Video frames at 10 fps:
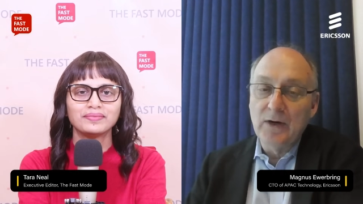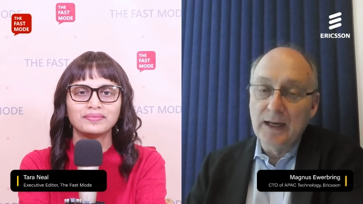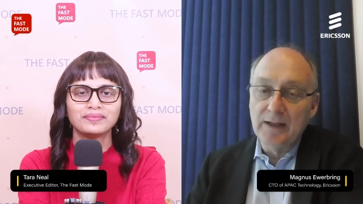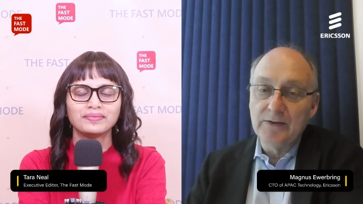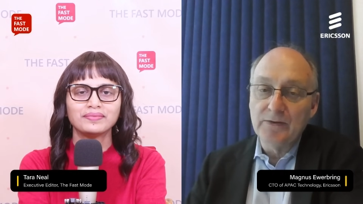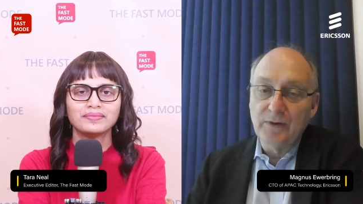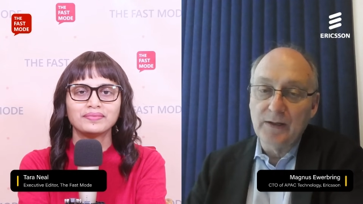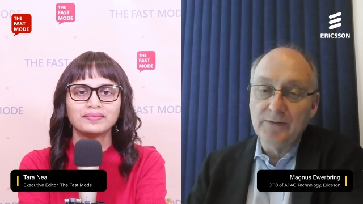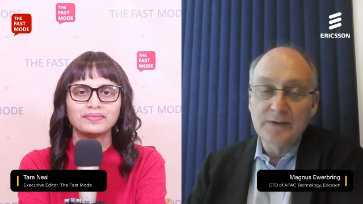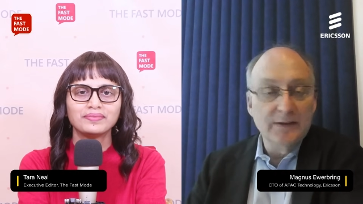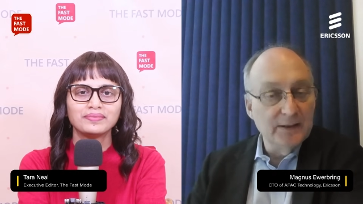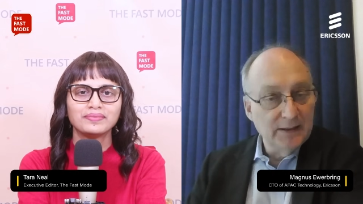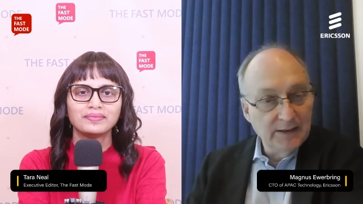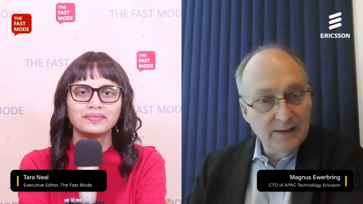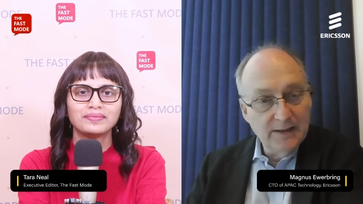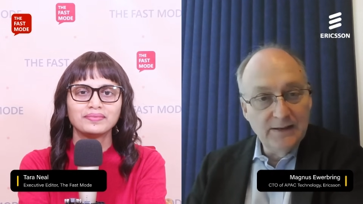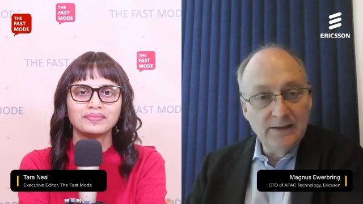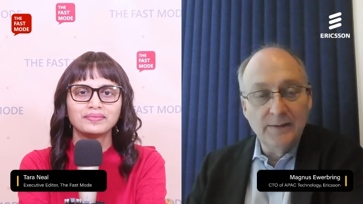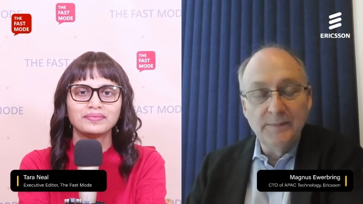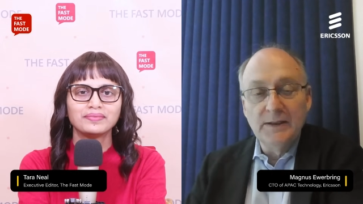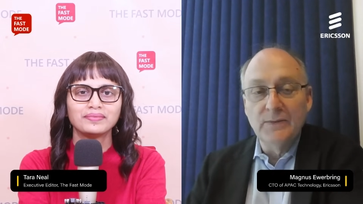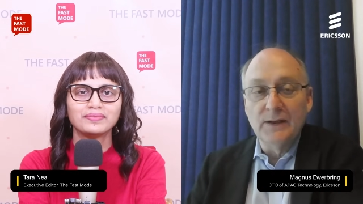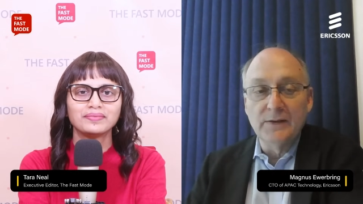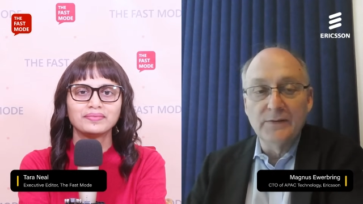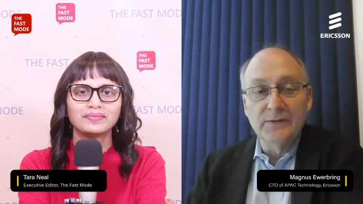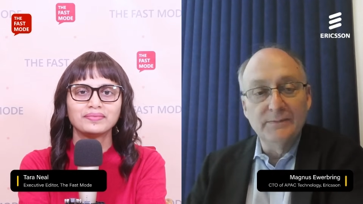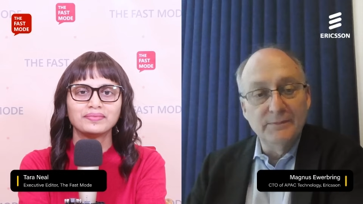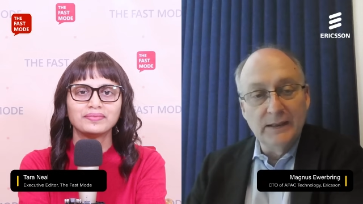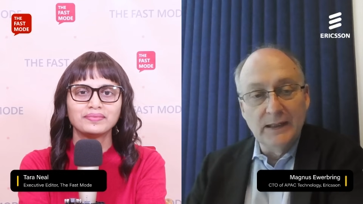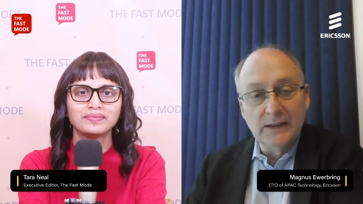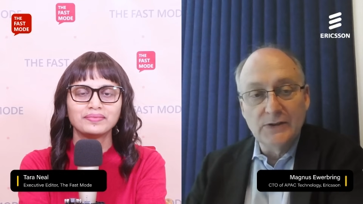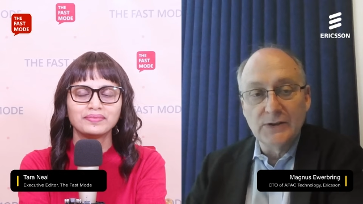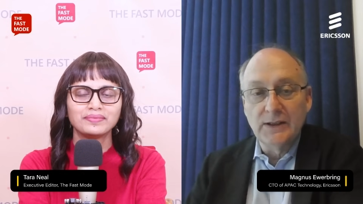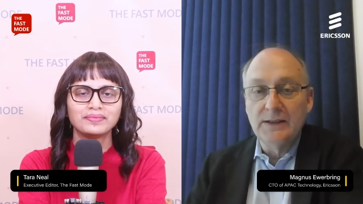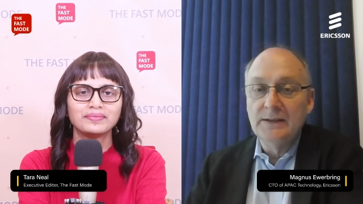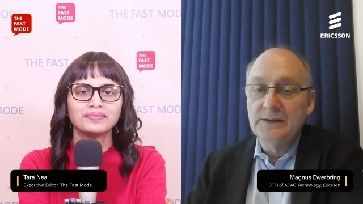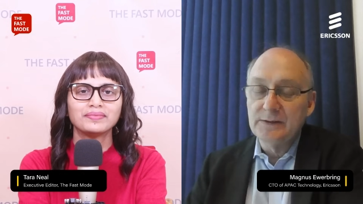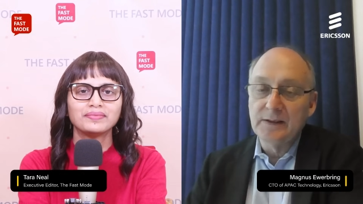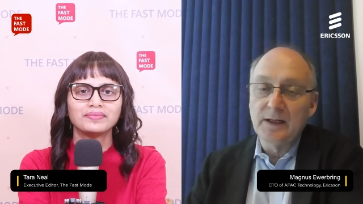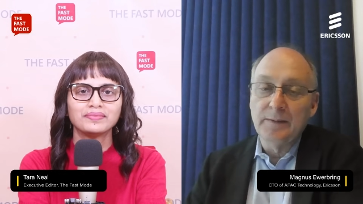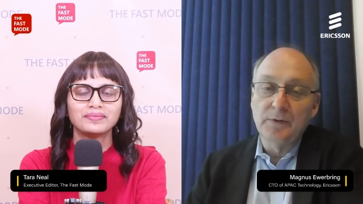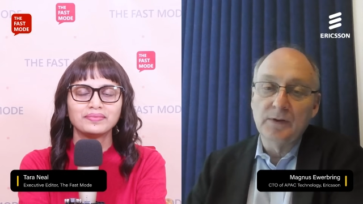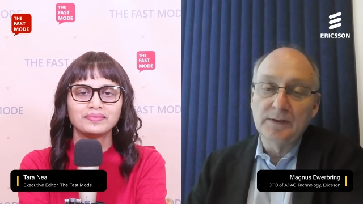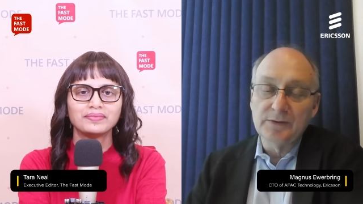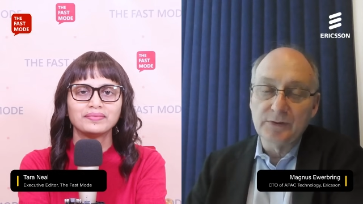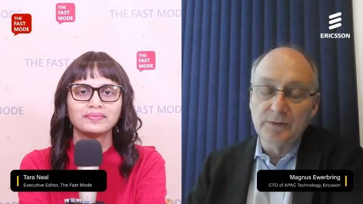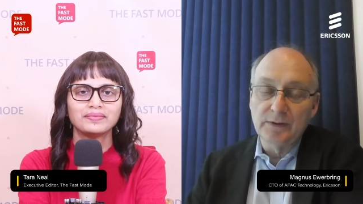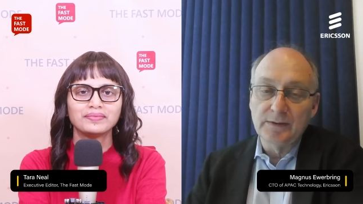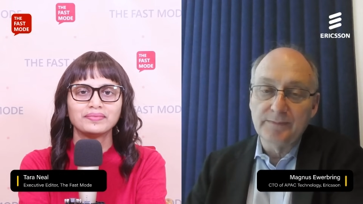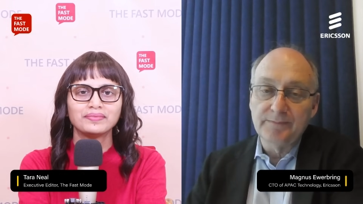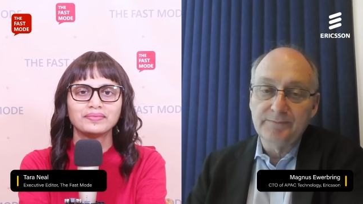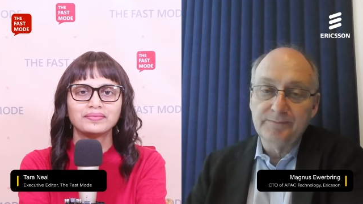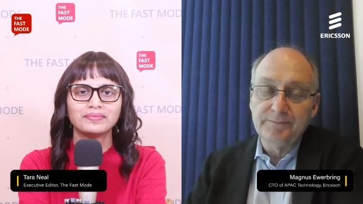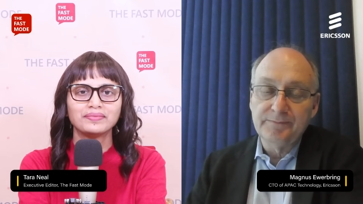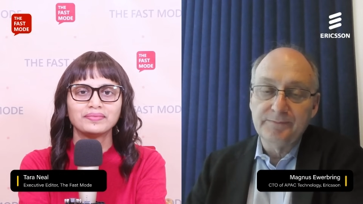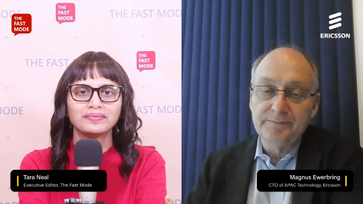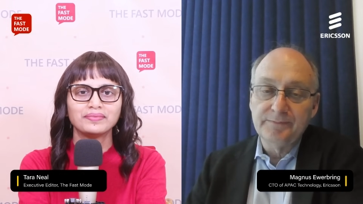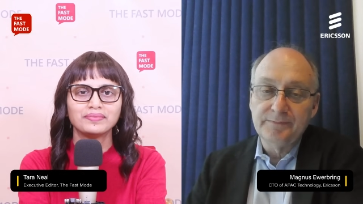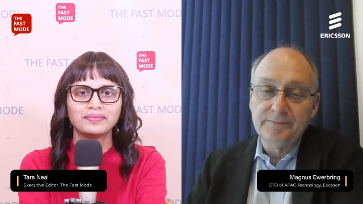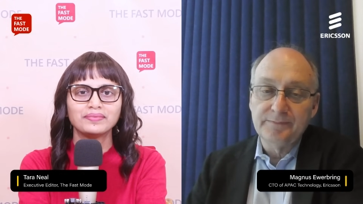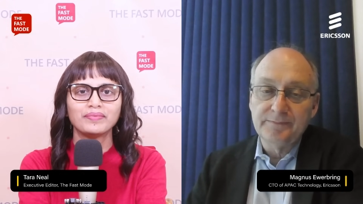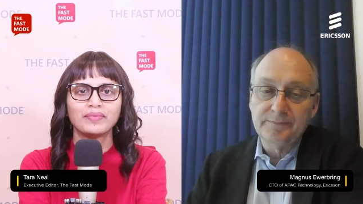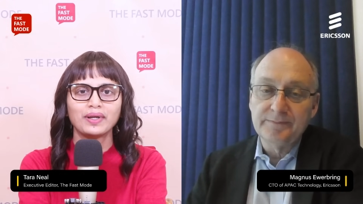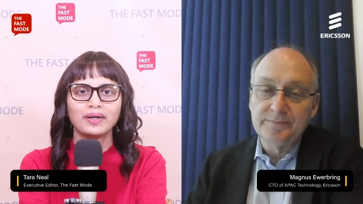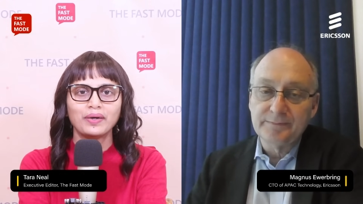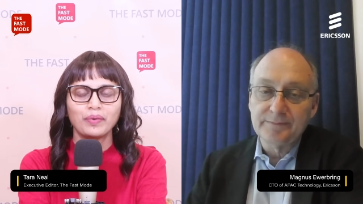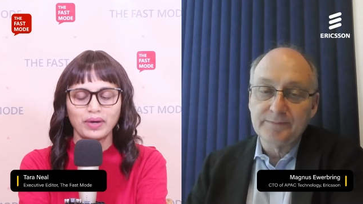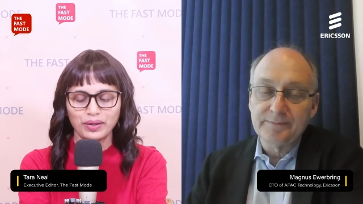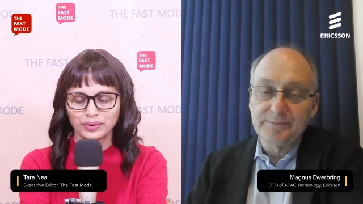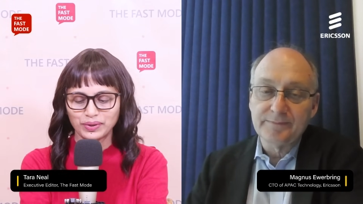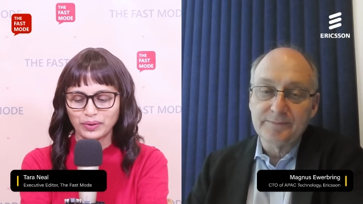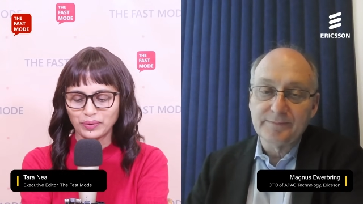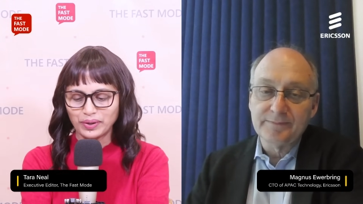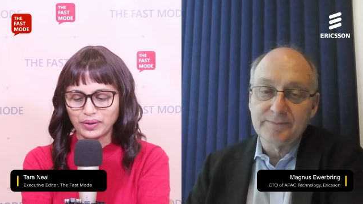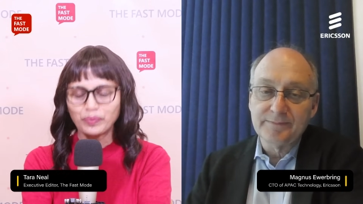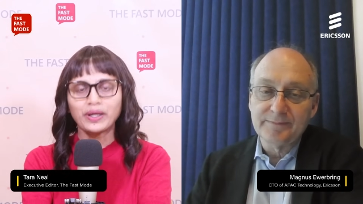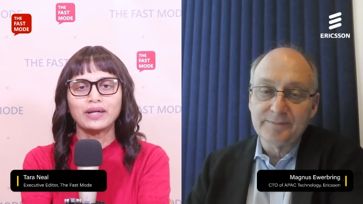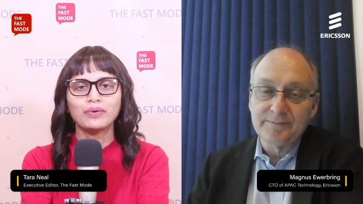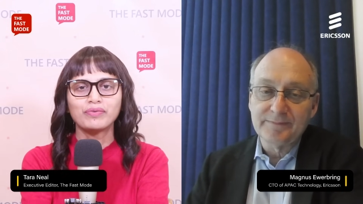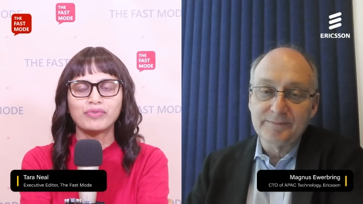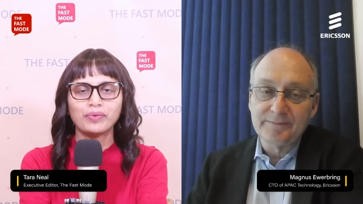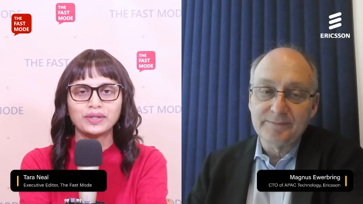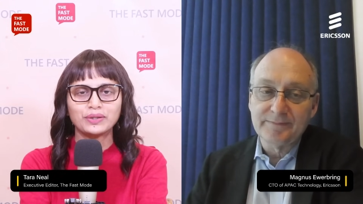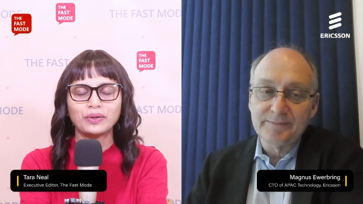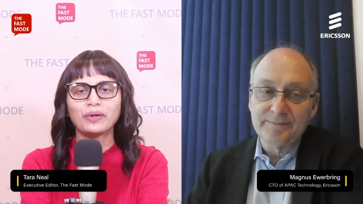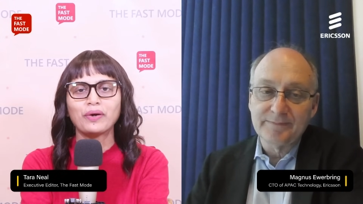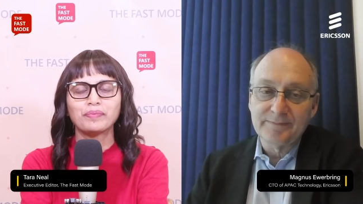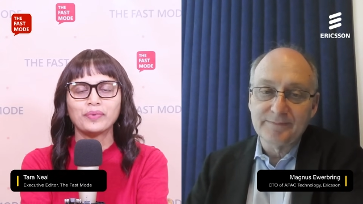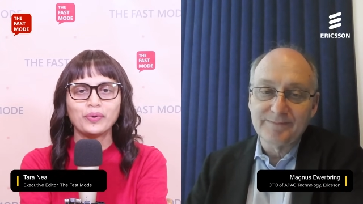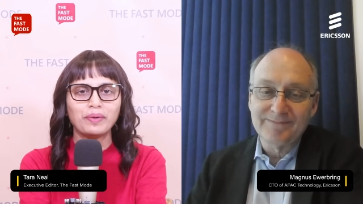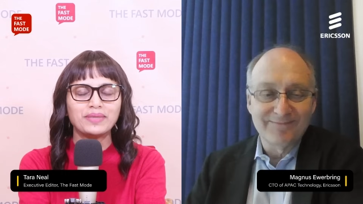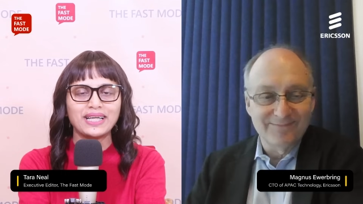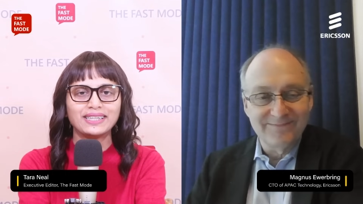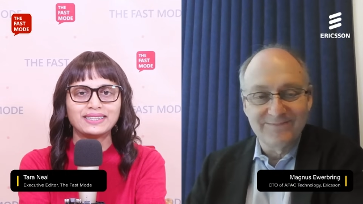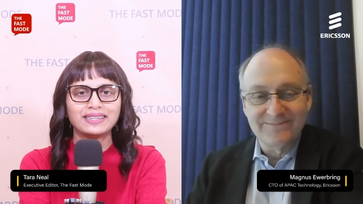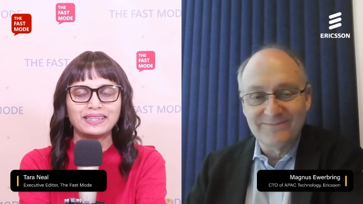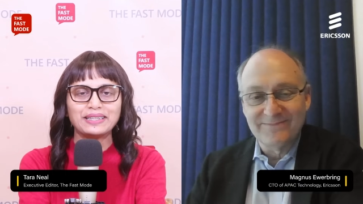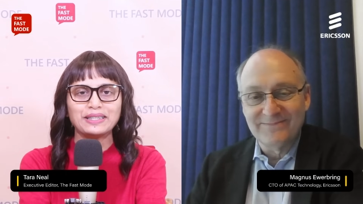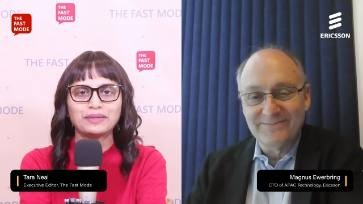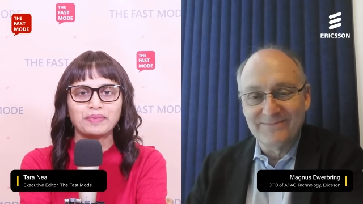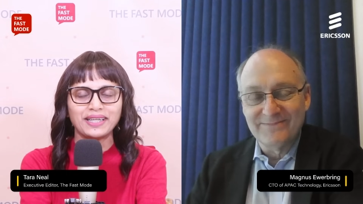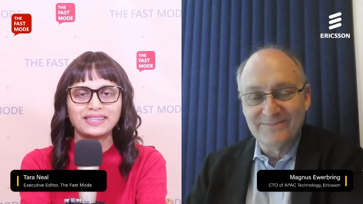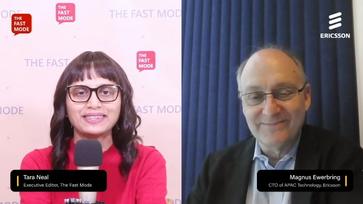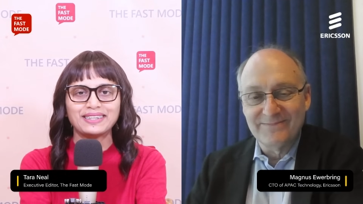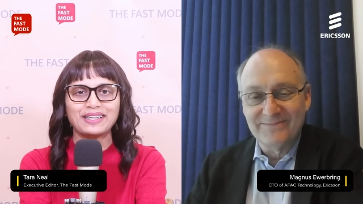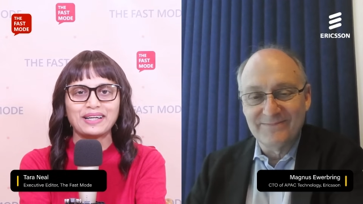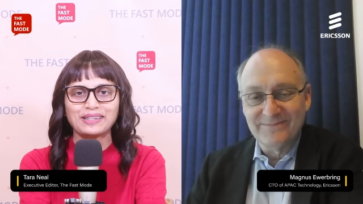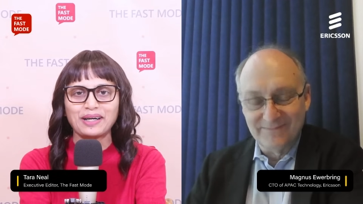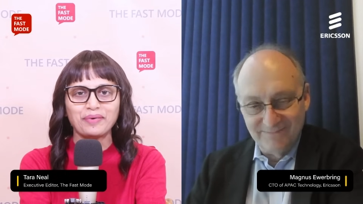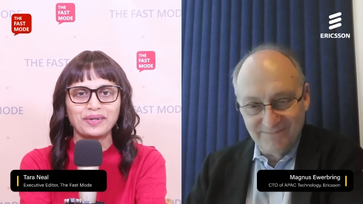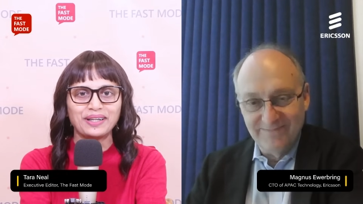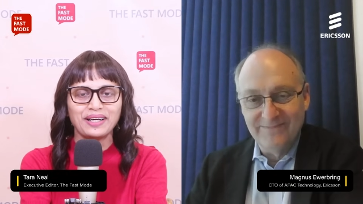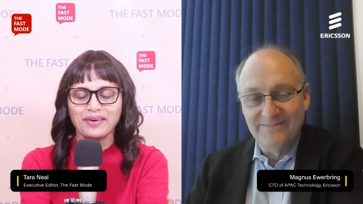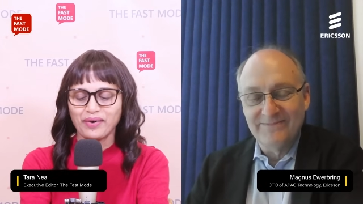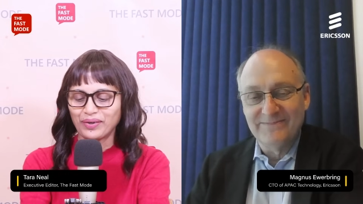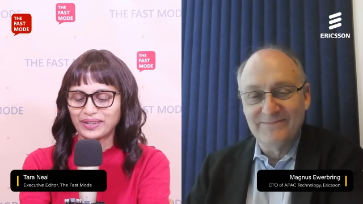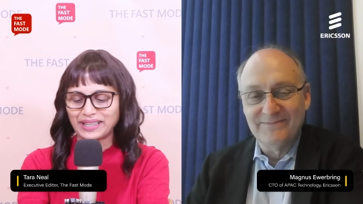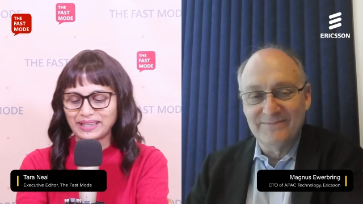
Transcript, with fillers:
Speaker 1: has 5G, India being one of them, Malaysia, Singapore, and so on.
Speaker 2: Mm-hmm. Wow, so you know we can look forward to a lot more updates uh, in this space and uncover all the